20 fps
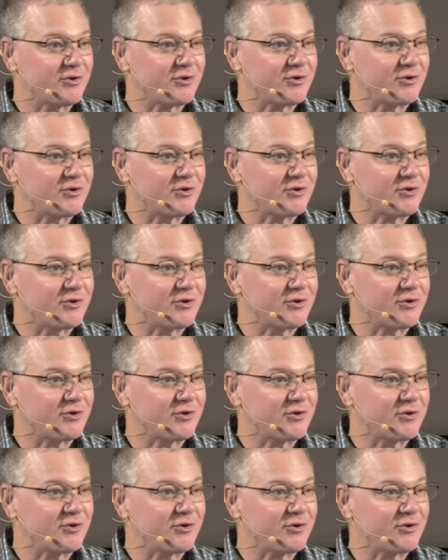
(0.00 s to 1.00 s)

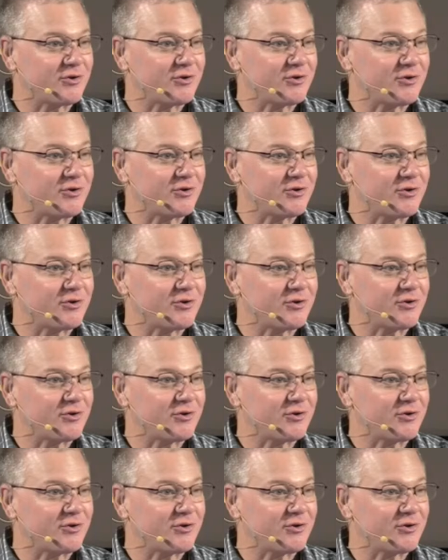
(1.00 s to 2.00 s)

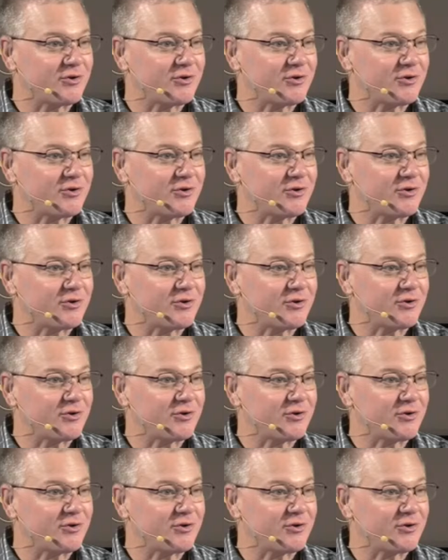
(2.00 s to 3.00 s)

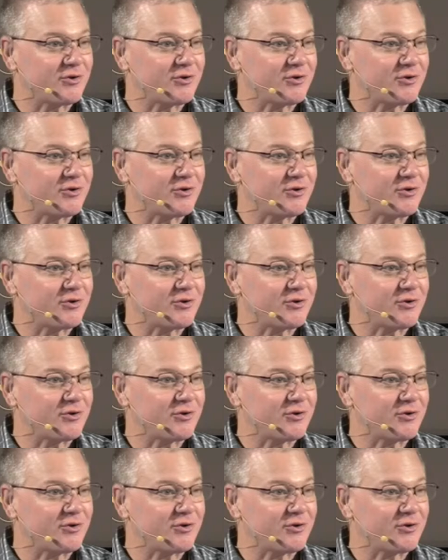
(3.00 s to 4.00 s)

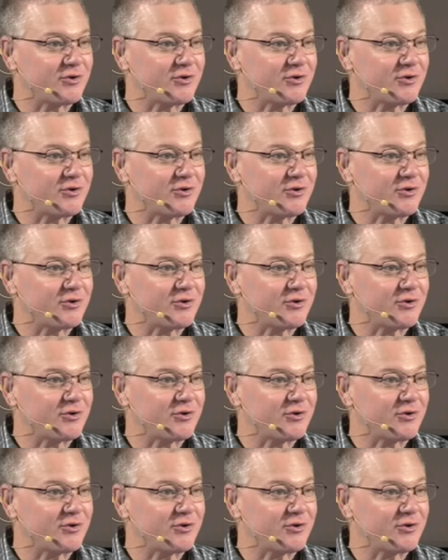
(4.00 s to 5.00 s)

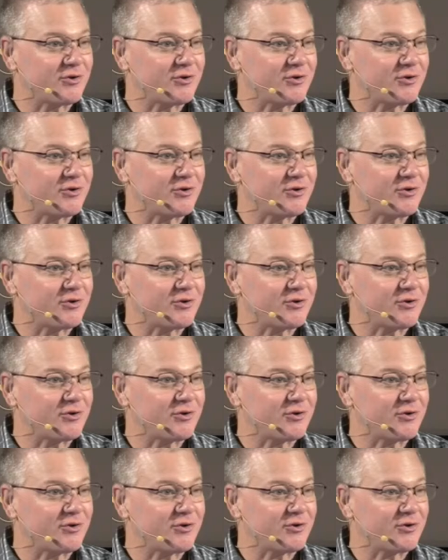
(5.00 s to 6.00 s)

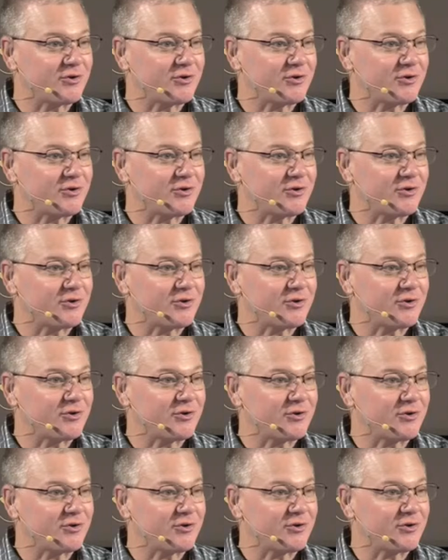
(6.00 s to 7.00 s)

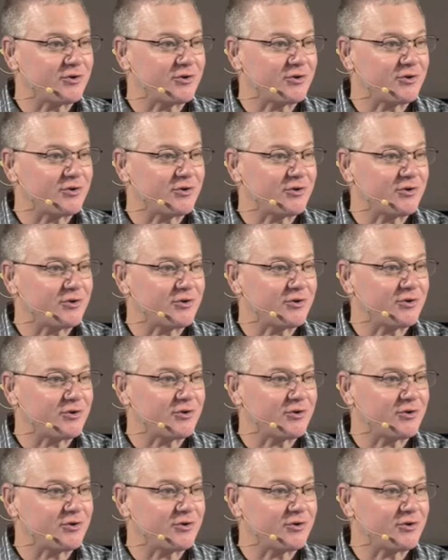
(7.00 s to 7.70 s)
(no one is talking)